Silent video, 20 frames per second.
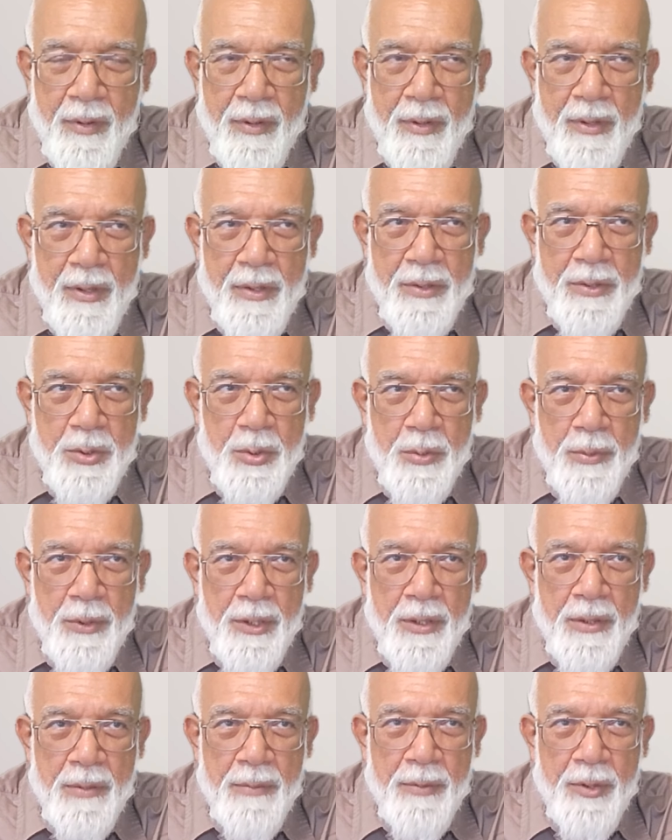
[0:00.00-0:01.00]
and so
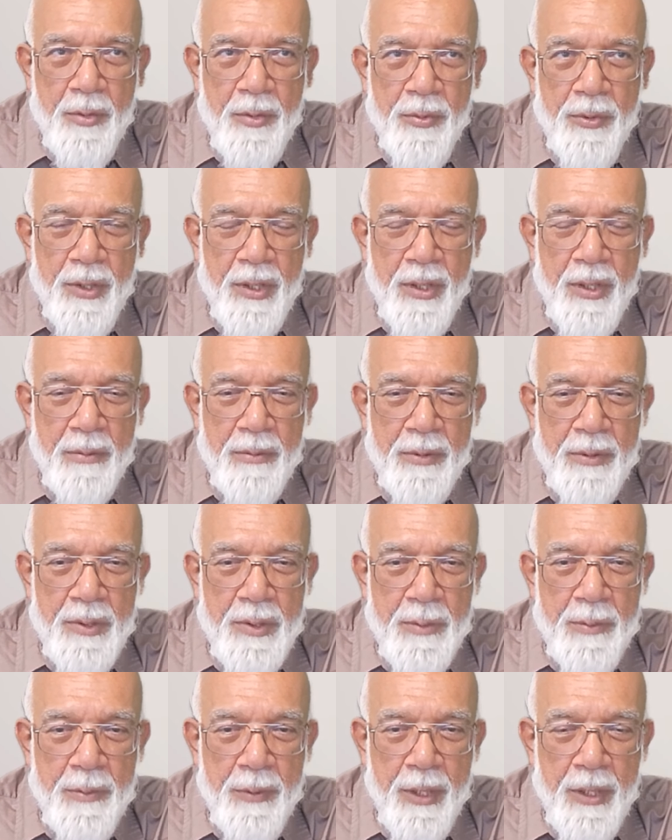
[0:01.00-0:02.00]
become aware of
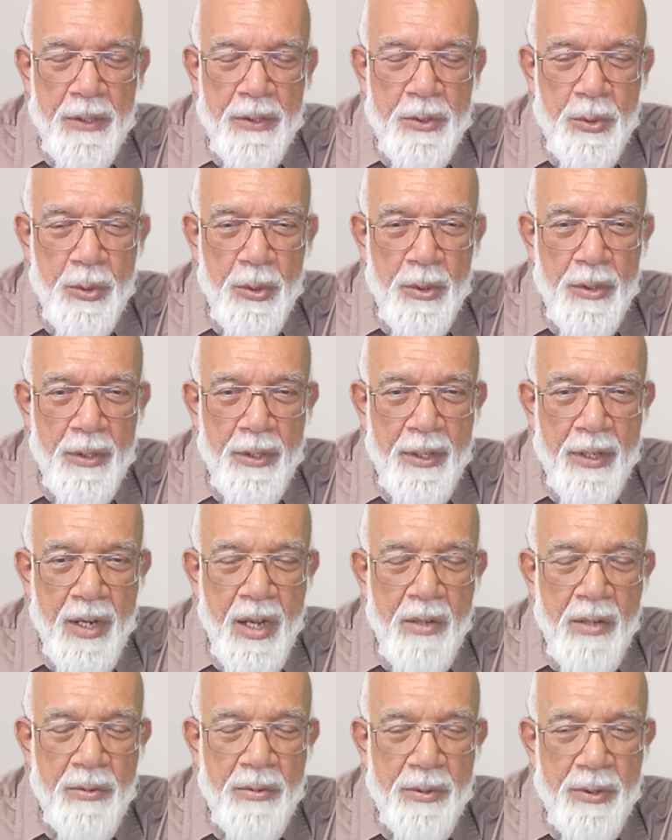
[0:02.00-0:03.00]
the space all
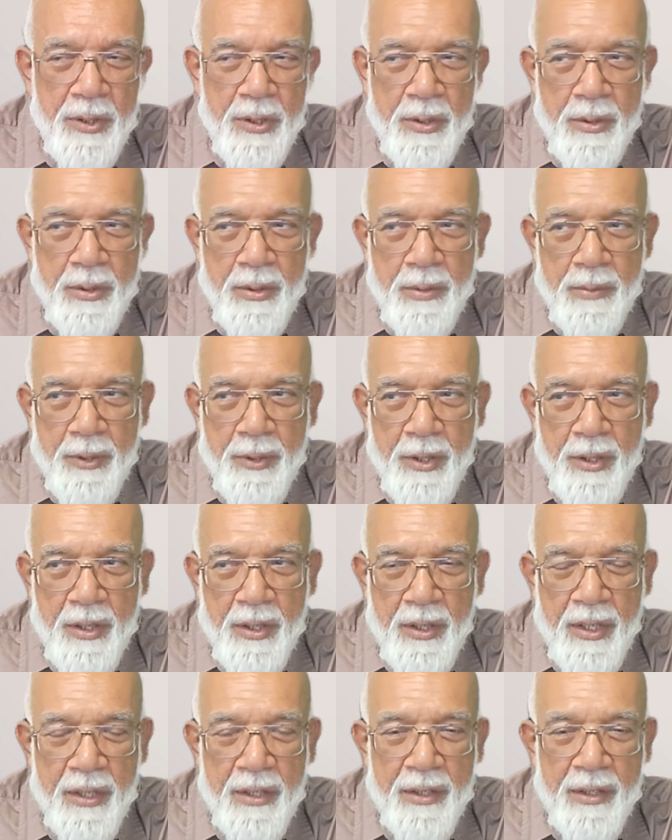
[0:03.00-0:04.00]
around your
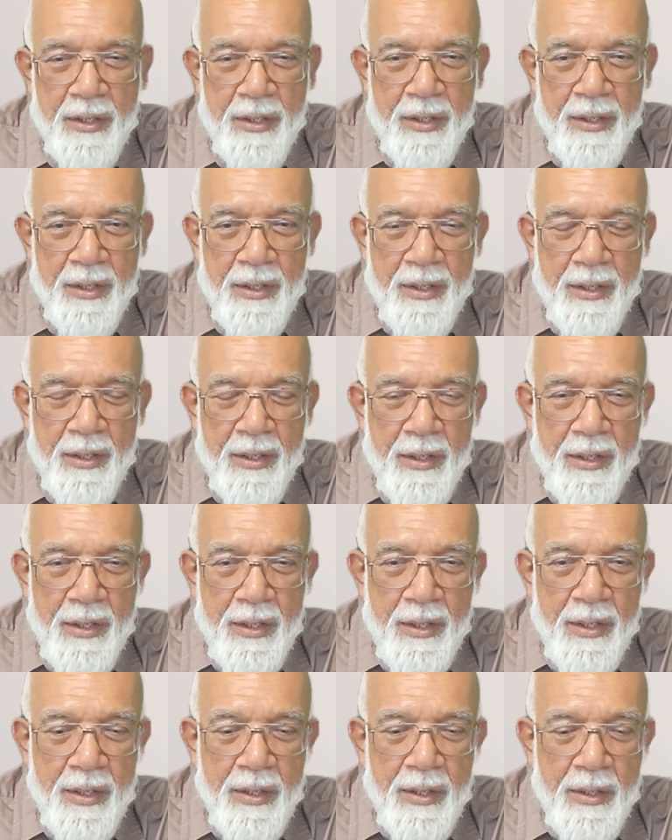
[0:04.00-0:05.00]
body.
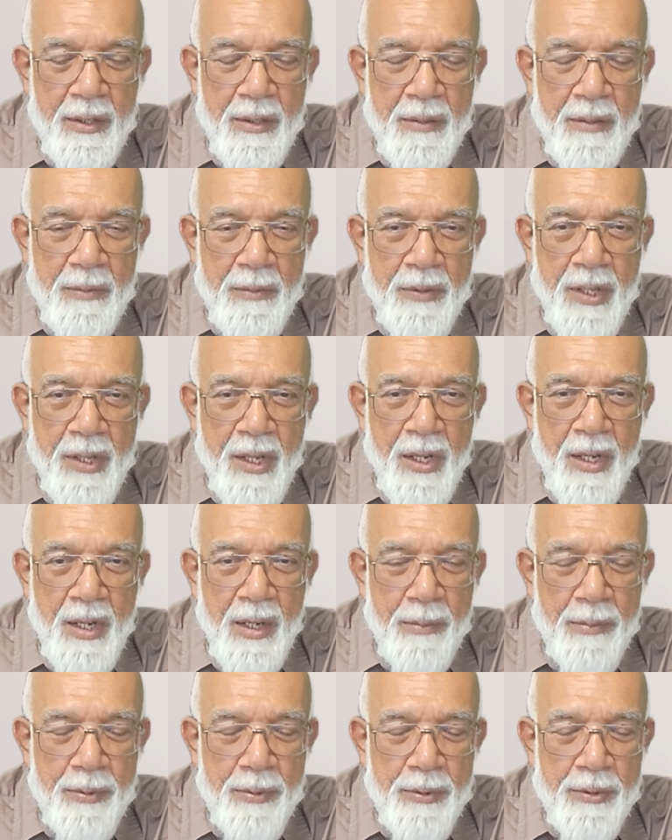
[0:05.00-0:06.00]
We
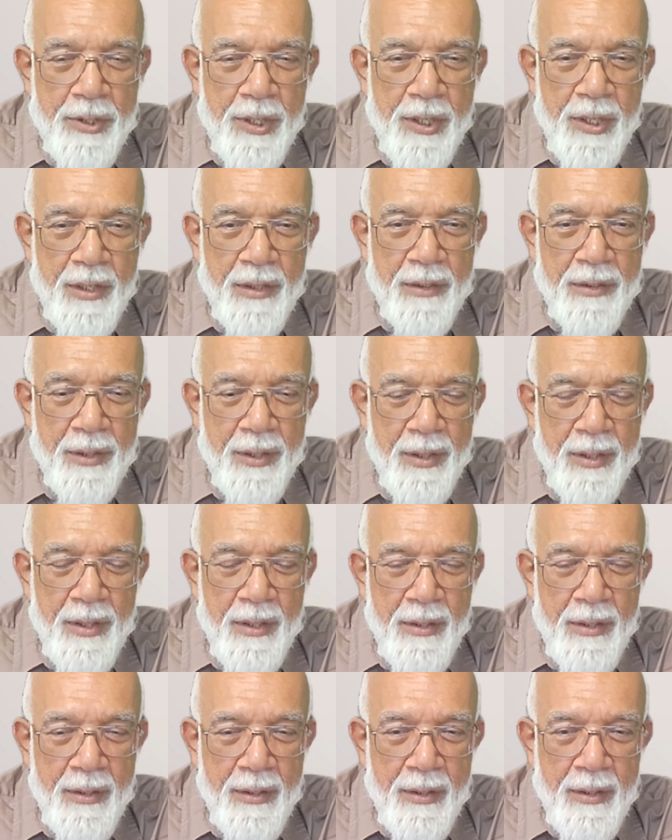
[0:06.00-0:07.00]
are putting
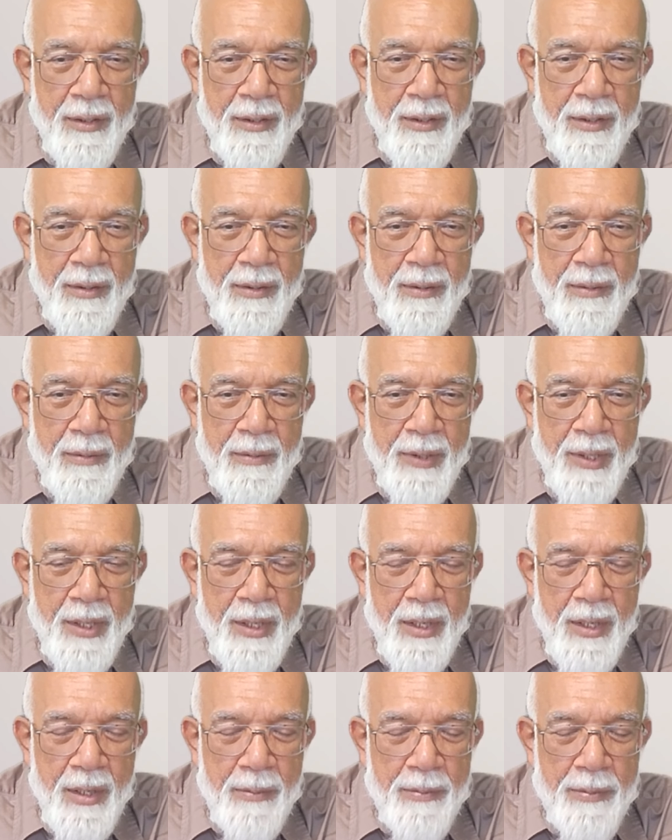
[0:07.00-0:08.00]
there. we
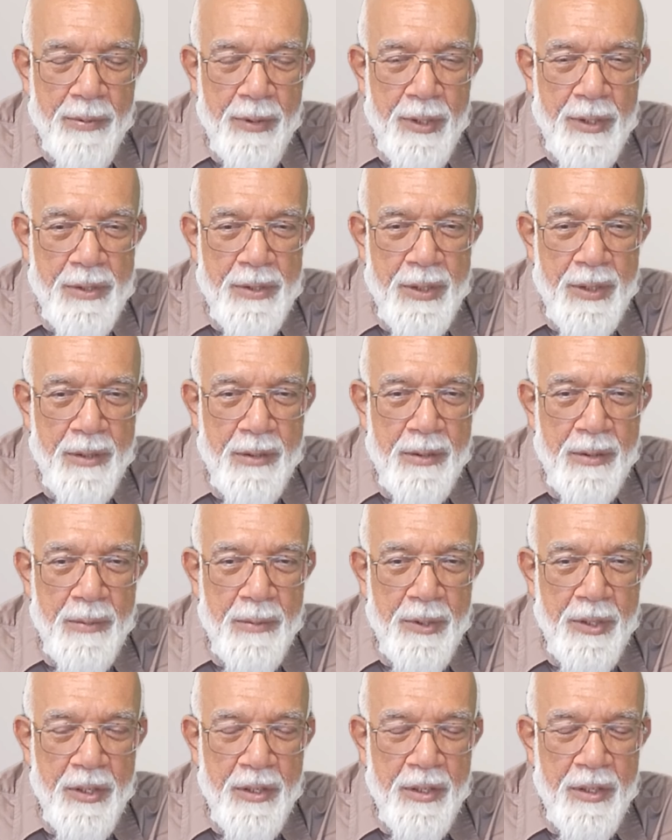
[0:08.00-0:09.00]
are placing the
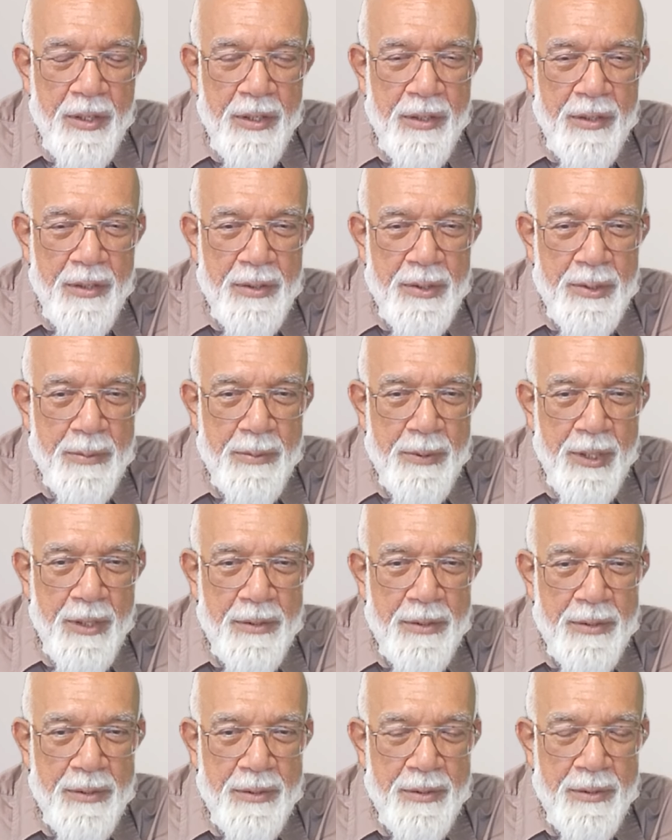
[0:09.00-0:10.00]
body in a
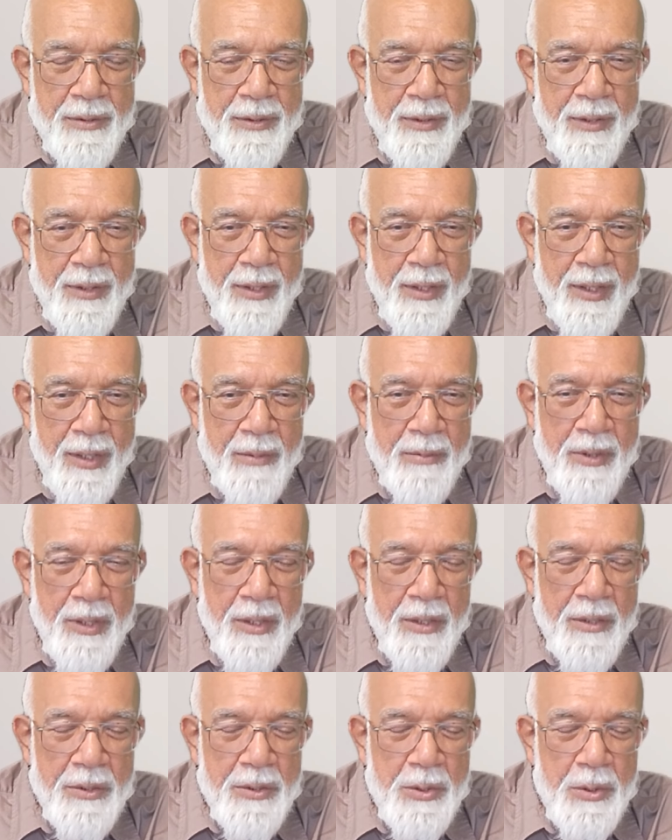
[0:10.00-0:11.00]
space. If
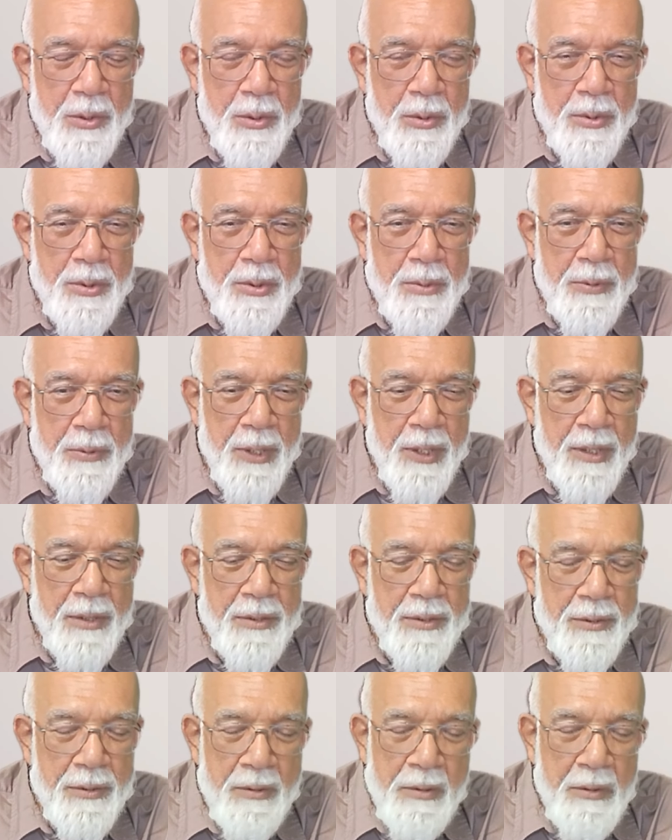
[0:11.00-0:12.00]
there is no
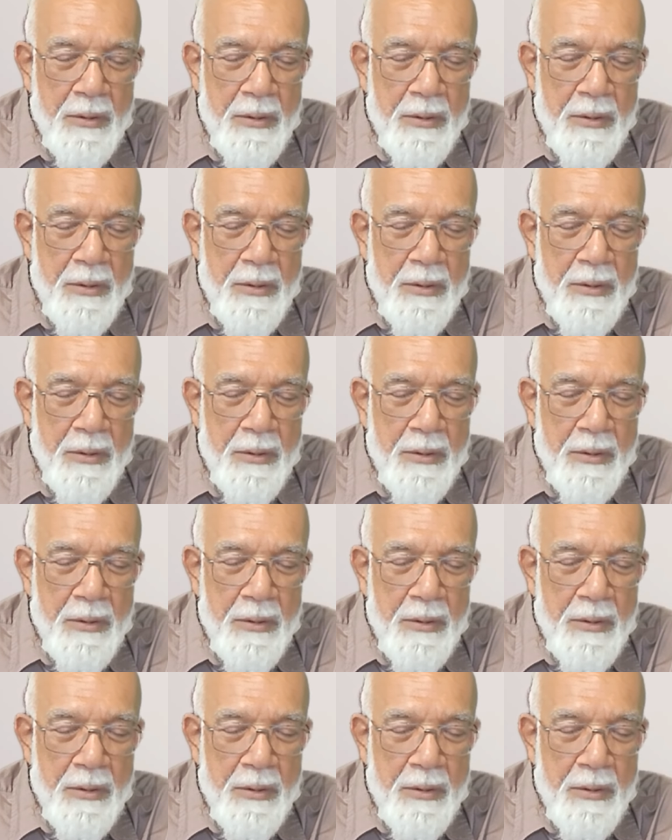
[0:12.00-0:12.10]
space,